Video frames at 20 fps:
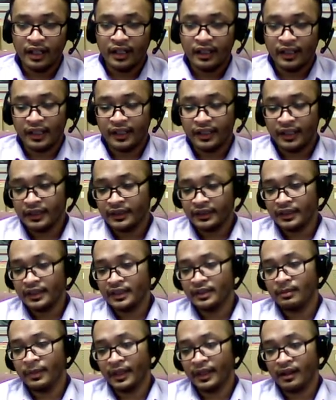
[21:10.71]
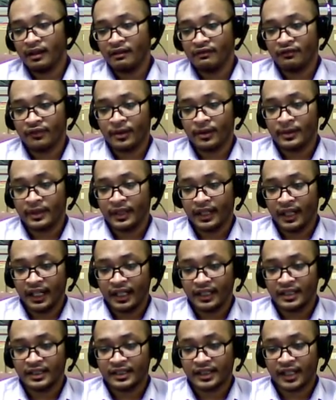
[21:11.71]
It is made up from the
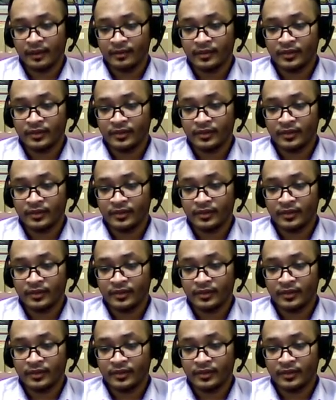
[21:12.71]
SRAM,